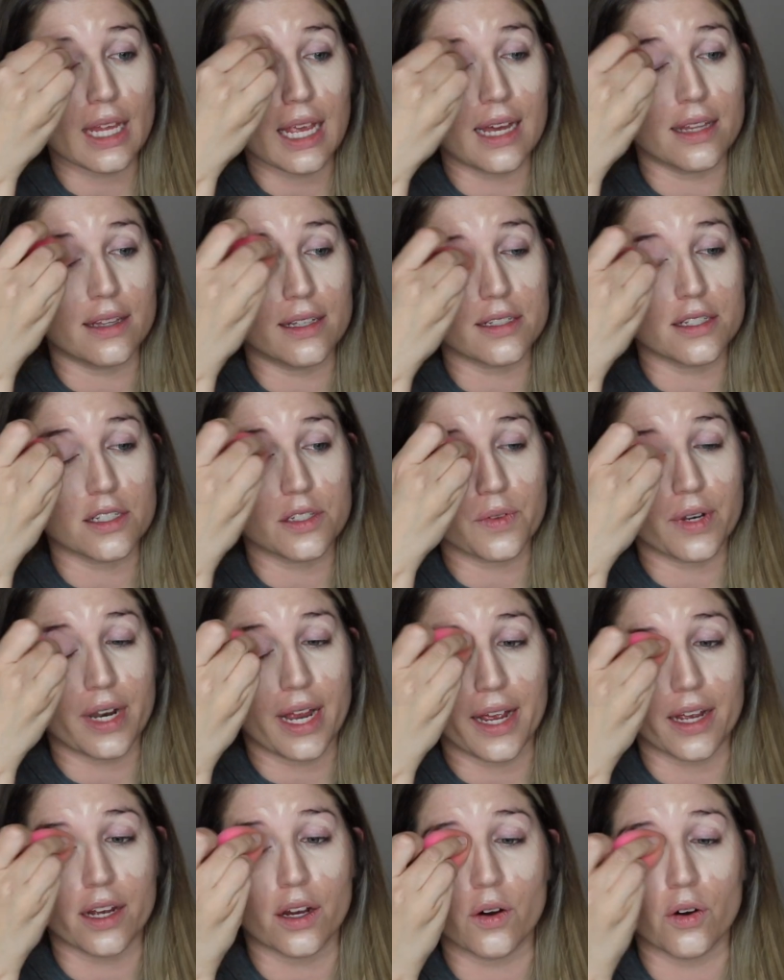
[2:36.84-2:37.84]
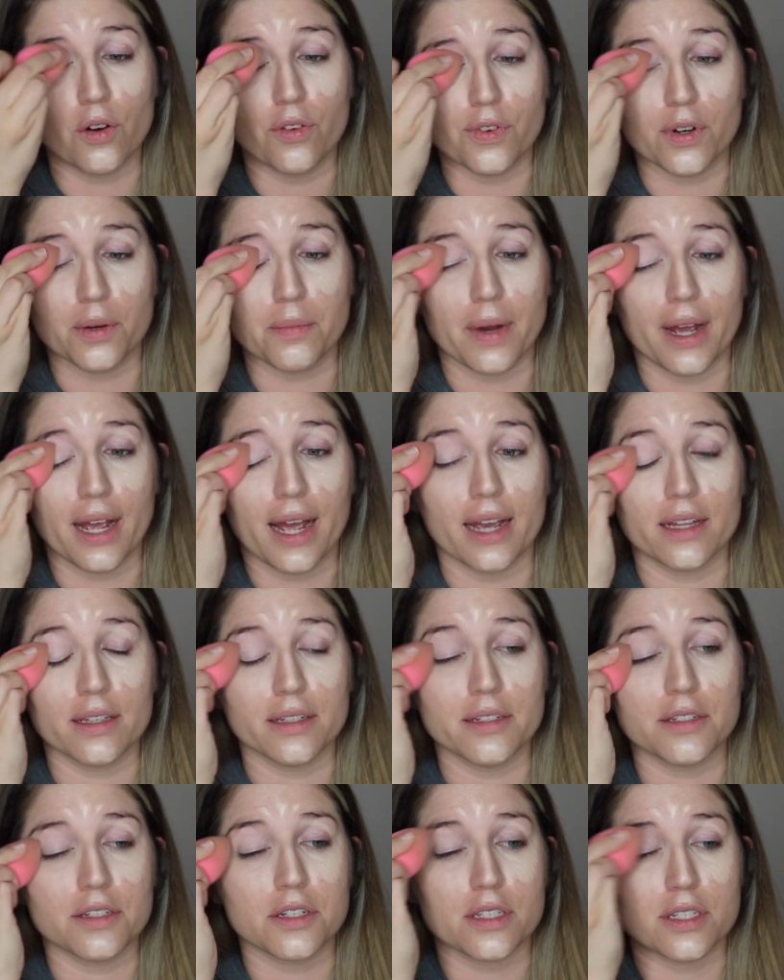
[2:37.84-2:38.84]
And this is when I go over my
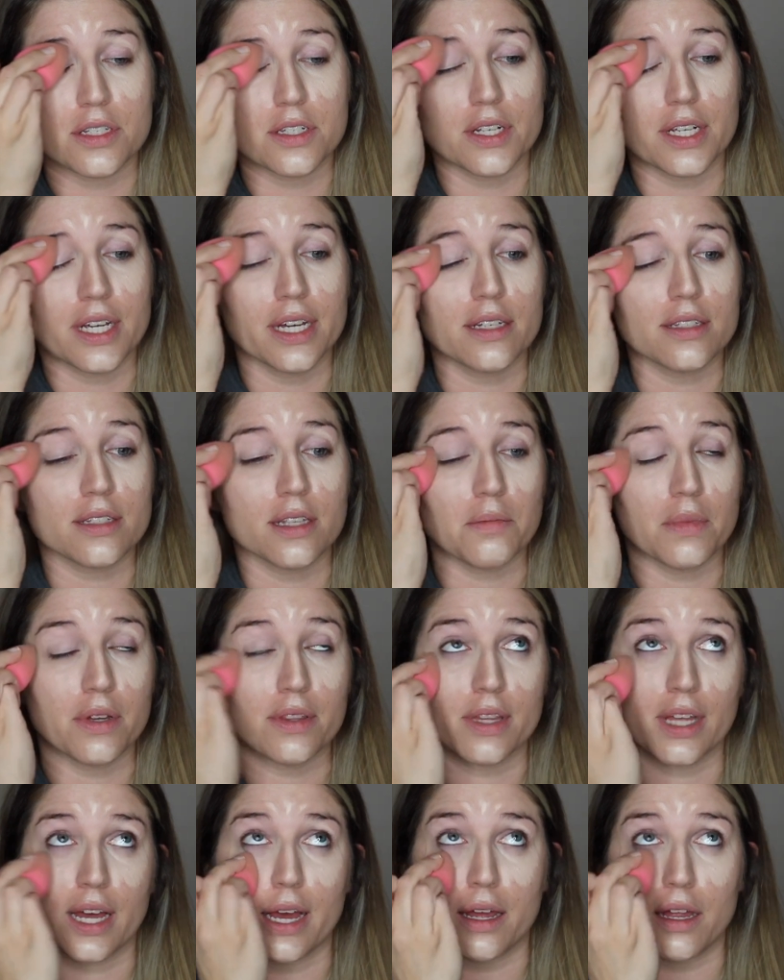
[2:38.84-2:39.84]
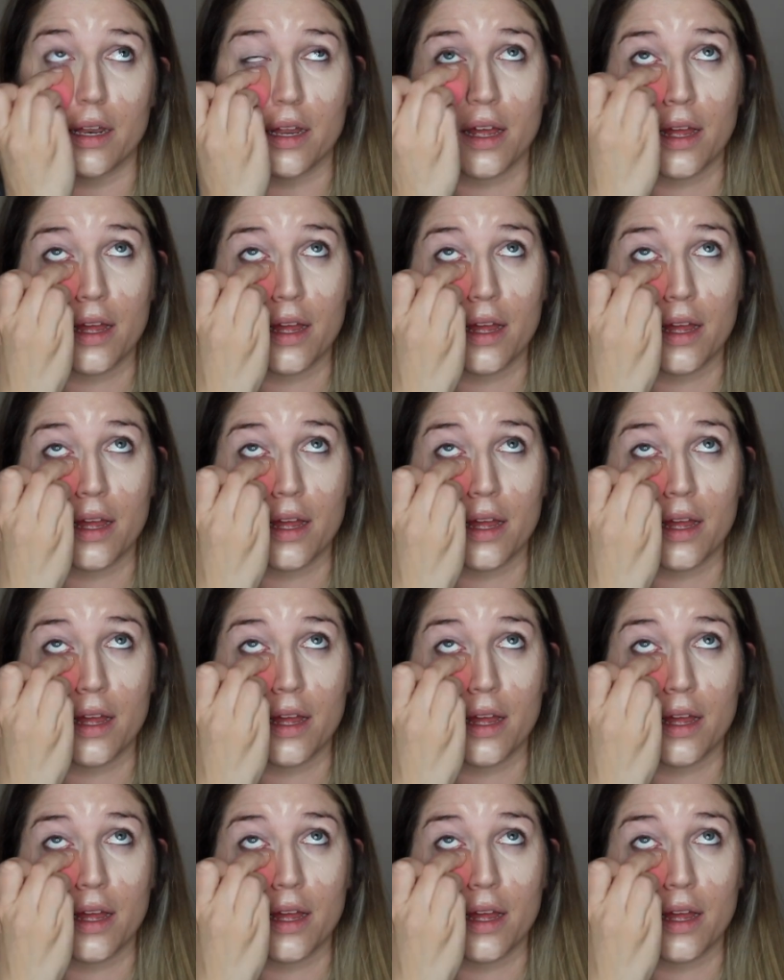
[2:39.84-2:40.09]
eyelids just to get some of that,